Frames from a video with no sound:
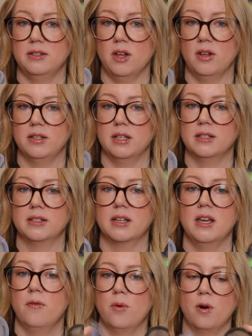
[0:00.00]
Saalt disc
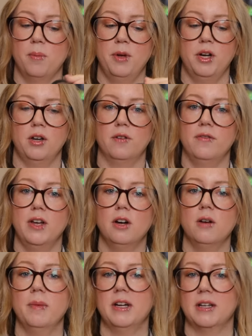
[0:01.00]
for putting your
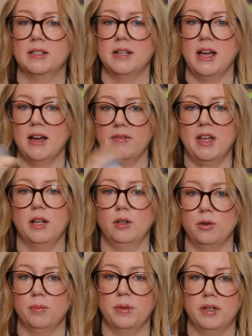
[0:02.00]
finger, but it doesn't have that
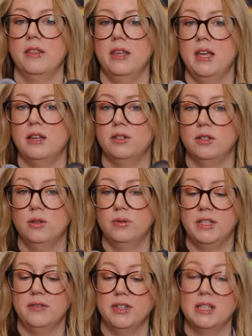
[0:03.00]
loop. The new
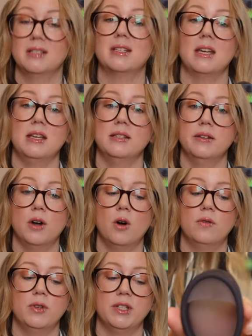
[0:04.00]
Diva disc is an oval